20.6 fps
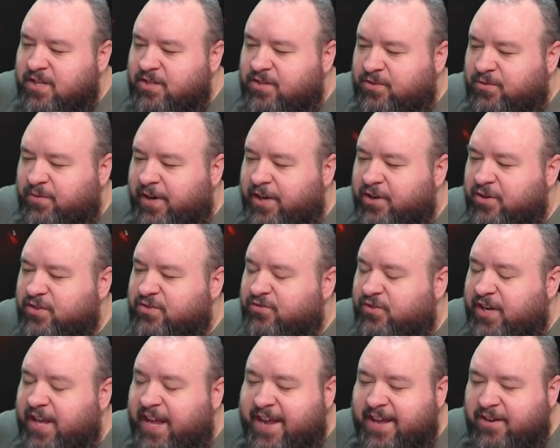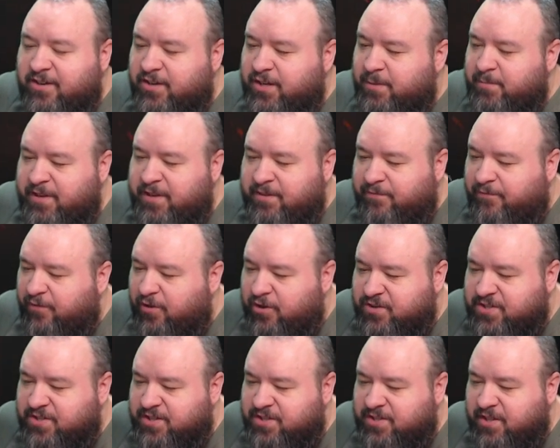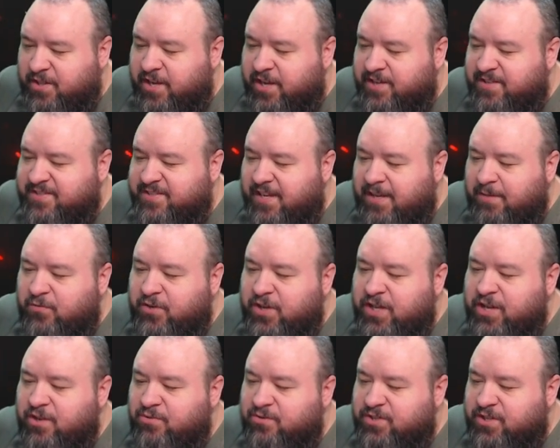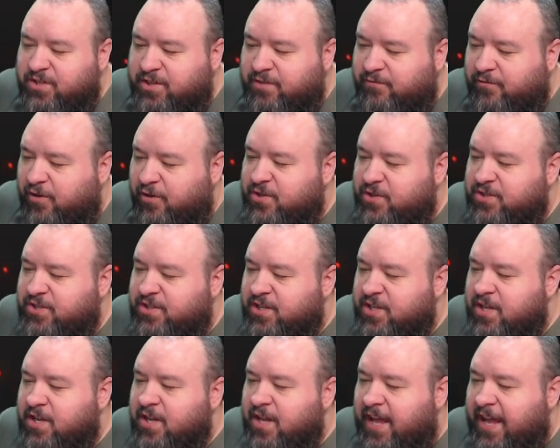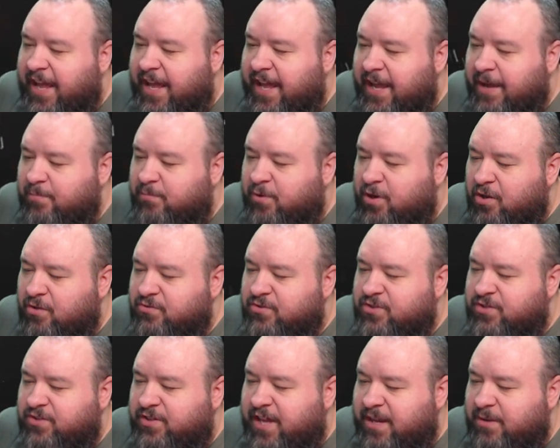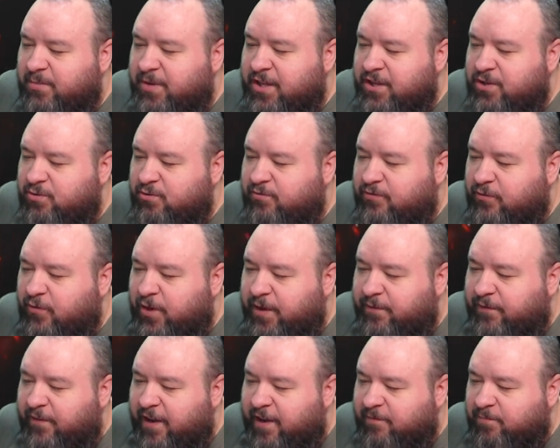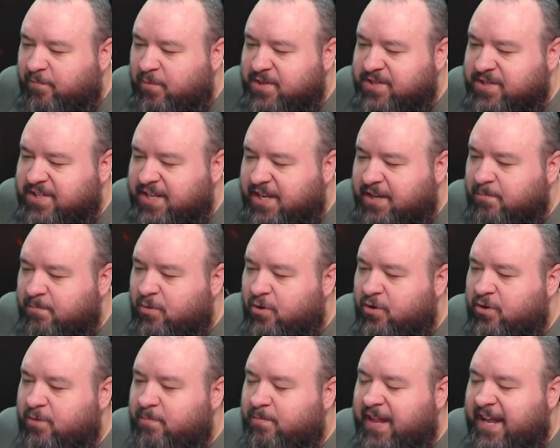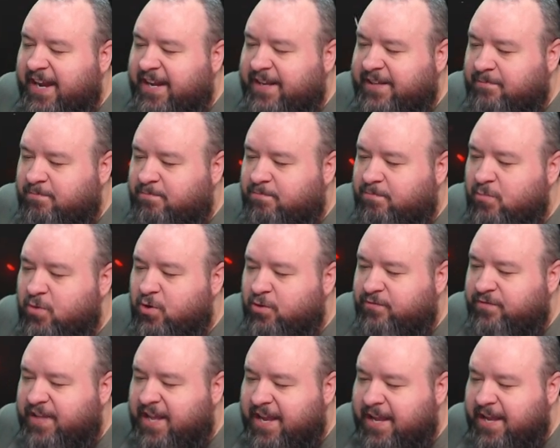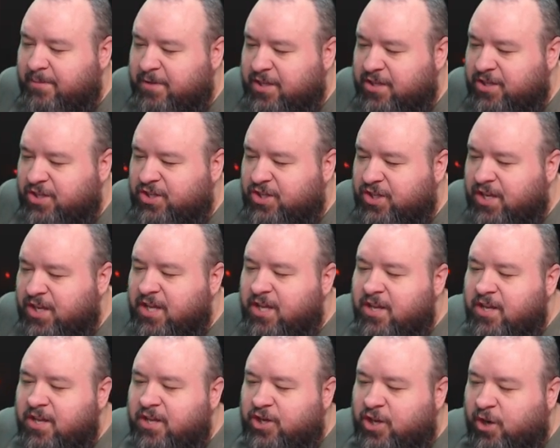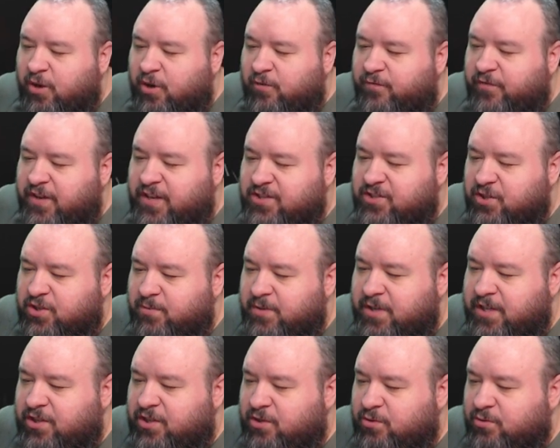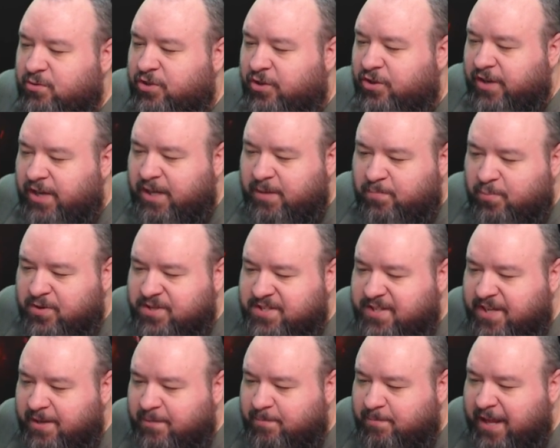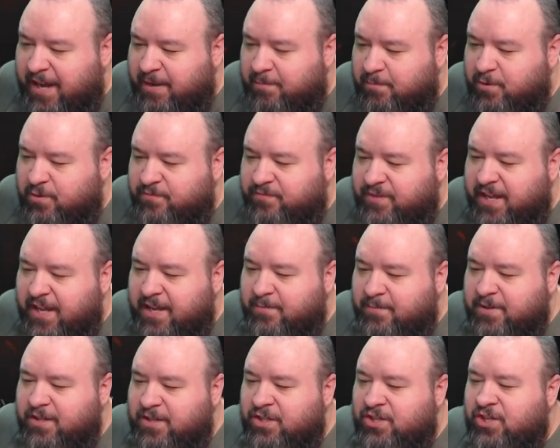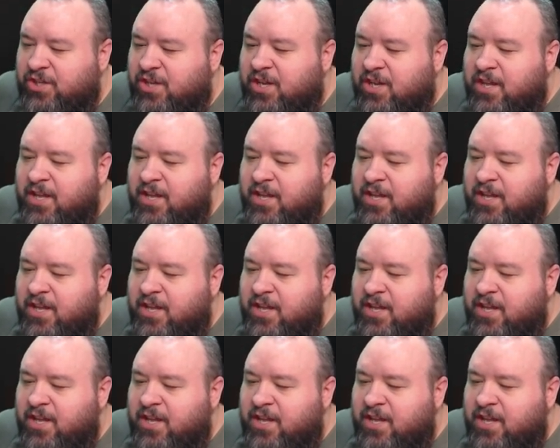Trainers for that are going to be the first, the same we use on the first. Ambrose so that we do 45% more black move damage. Kofi so we do 30% black move damage.